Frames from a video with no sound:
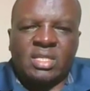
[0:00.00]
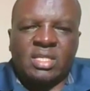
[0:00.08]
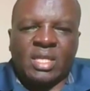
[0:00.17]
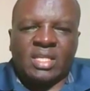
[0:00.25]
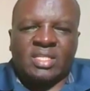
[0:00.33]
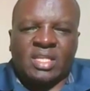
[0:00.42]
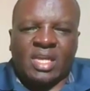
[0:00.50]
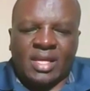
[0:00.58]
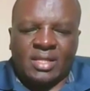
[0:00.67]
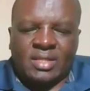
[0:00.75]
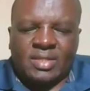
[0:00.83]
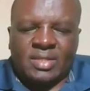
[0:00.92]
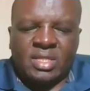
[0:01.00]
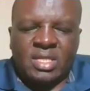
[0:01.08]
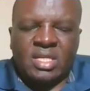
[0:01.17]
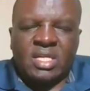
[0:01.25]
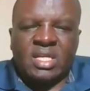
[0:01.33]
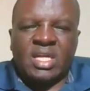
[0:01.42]
the skills,
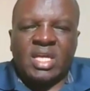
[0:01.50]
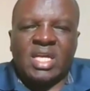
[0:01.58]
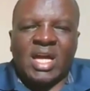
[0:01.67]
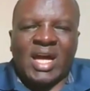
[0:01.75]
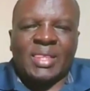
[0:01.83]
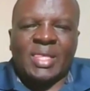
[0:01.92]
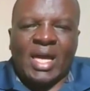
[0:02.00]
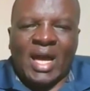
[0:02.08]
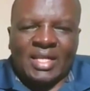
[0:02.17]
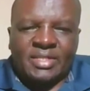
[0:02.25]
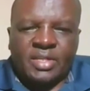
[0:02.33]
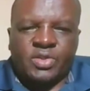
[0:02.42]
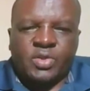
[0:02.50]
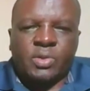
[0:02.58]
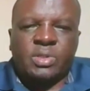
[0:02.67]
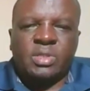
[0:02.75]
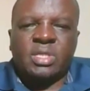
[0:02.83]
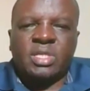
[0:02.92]
and the
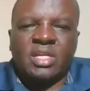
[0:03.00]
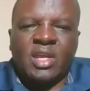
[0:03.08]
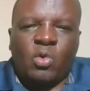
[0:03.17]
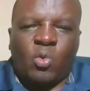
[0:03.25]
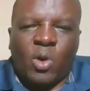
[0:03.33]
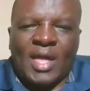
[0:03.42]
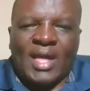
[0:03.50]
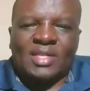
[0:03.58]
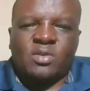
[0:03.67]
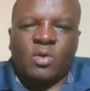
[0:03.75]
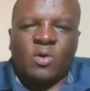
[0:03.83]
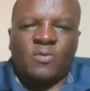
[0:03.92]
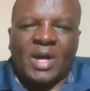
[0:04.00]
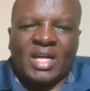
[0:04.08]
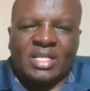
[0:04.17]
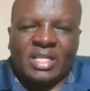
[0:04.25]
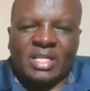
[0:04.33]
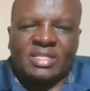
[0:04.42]
attitude required of a
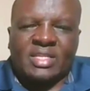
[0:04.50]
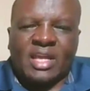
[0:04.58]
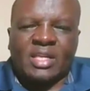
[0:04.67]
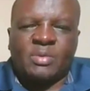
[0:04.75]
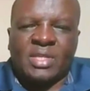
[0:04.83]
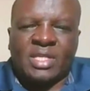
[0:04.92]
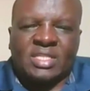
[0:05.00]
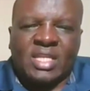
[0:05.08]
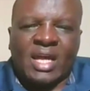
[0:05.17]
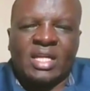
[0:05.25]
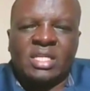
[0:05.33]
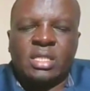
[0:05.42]
Christian minister